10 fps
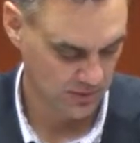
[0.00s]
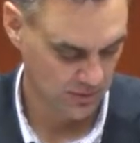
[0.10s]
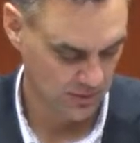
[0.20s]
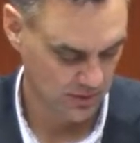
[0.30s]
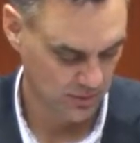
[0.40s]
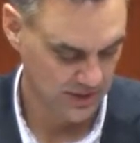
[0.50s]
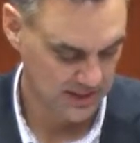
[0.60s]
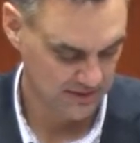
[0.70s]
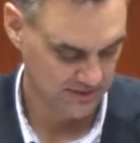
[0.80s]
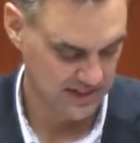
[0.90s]
We will
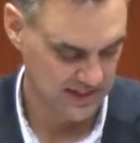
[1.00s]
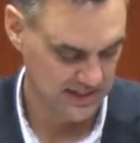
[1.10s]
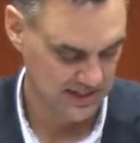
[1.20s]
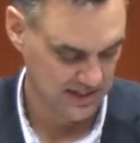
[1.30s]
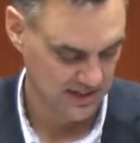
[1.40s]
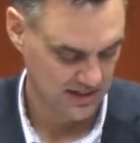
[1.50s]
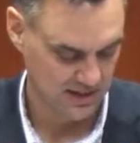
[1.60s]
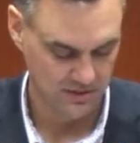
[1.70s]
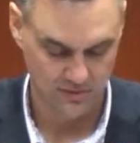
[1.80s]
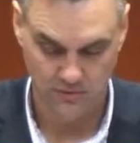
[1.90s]
reconvene
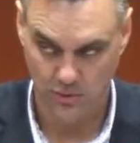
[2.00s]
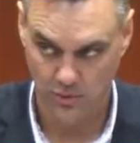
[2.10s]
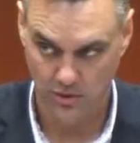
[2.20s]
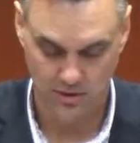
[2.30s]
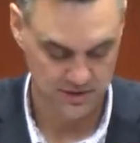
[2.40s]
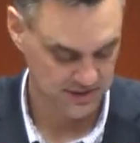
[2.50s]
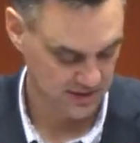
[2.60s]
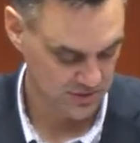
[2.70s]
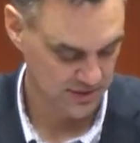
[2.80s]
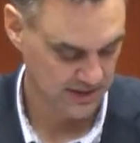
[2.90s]
for our
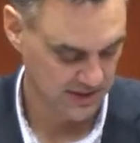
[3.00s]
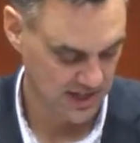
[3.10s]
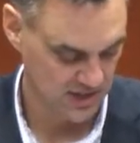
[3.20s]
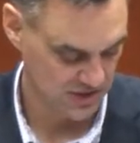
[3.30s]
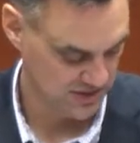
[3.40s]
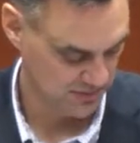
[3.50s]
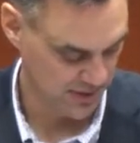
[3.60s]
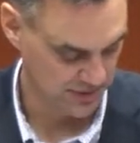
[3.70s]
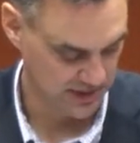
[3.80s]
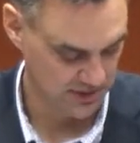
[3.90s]
scheduled delegations and
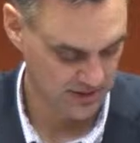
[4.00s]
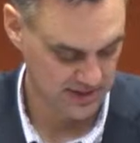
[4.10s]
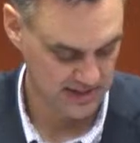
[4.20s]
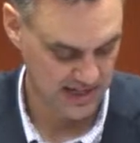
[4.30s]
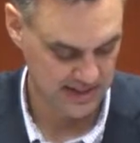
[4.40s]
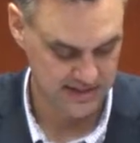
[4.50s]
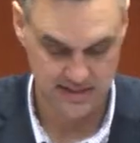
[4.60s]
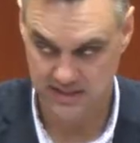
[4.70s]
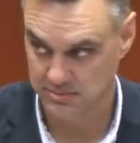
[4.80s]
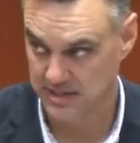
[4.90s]
public hearings at
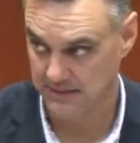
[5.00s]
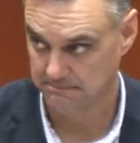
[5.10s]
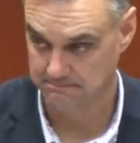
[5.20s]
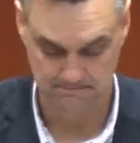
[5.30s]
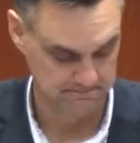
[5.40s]
6 p.m.